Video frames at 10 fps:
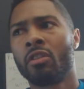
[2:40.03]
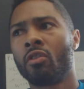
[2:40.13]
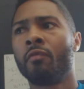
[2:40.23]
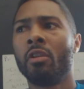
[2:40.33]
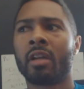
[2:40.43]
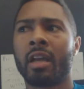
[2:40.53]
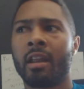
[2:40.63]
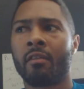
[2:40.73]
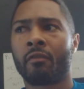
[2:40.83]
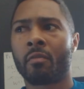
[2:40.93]
So if you look
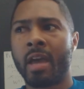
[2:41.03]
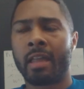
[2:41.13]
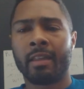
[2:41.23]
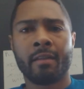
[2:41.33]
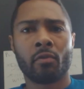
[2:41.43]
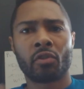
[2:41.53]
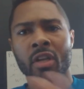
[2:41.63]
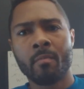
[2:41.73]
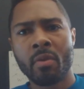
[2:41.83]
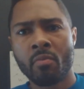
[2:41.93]
at it from that level,
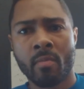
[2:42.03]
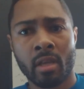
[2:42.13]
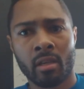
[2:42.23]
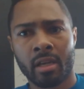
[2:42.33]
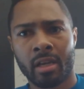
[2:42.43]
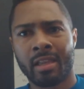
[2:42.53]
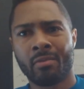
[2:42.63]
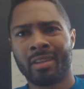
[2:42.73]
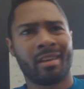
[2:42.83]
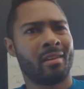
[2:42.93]
some people might look at it
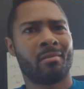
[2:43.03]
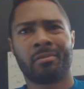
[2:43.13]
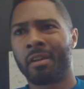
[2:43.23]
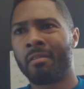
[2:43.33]
like, what the hell,